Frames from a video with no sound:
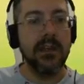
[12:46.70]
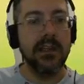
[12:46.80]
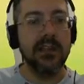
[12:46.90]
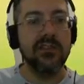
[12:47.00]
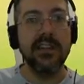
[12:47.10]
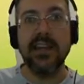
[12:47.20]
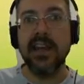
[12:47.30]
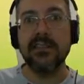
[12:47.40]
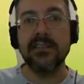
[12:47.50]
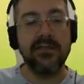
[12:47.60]
it's doing the
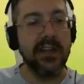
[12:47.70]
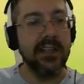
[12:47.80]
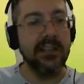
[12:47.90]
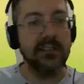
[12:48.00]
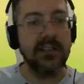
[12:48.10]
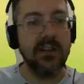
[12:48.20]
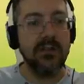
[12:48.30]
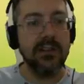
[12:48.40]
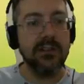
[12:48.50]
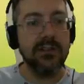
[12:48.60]
X fade. Now I'm
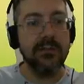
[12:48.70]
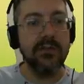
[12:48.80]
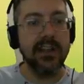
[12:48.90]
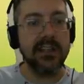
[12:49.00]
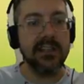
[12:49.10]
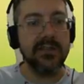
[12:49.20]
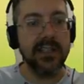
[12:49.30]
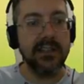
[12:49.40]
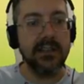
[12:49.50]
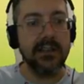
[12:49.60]
going to remove the X fade
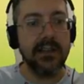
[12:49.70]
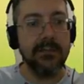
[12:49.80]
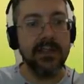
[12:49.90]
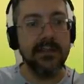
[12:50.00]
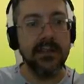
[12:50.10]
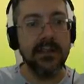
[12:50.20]
a bit.